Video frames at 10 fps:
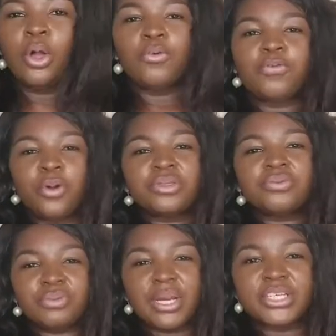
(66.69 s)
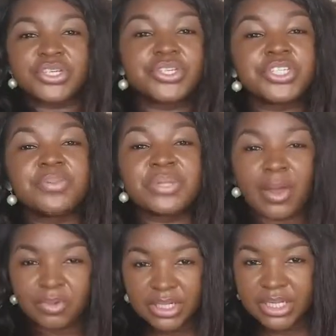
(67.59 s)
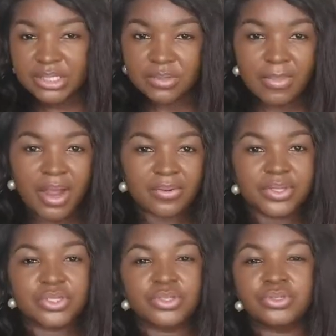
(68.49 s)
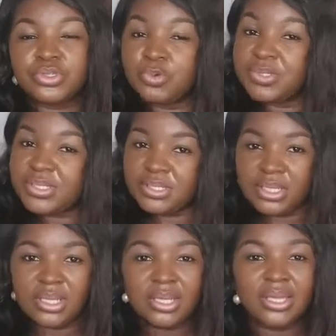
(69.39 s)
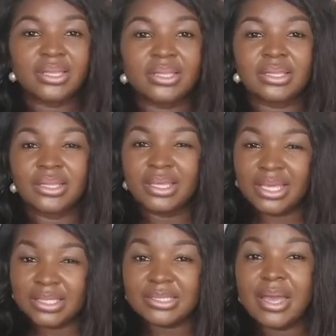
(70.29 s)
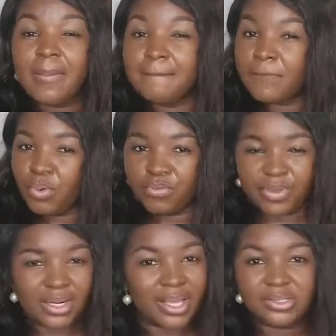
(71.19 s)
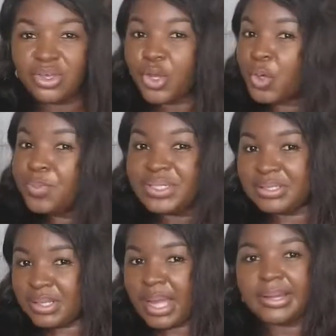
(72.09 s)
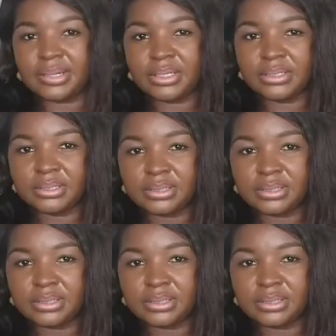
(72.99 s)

For the relationship that will lead to marriage, you will see it moving. It's not going to be stagnant.